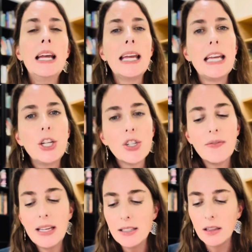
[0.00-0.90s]
Each of
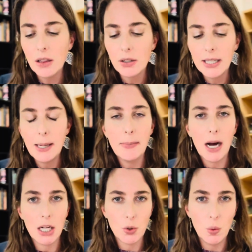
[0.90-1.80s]
these learning
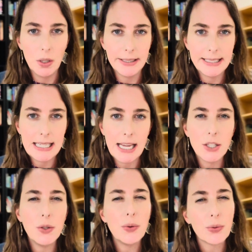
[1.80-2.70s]
modules takes
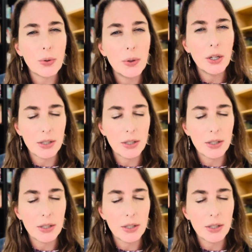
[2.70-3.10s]
you through